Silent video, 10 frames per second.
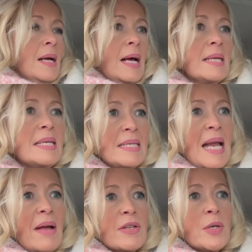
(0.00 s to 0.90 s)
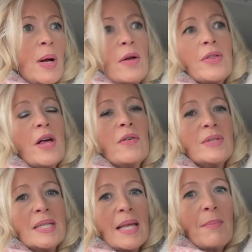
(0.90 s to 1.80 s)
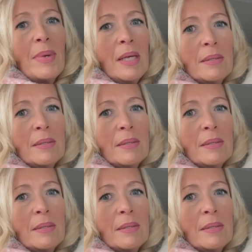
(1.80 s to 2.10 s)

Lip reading: as it's now the 12th of December.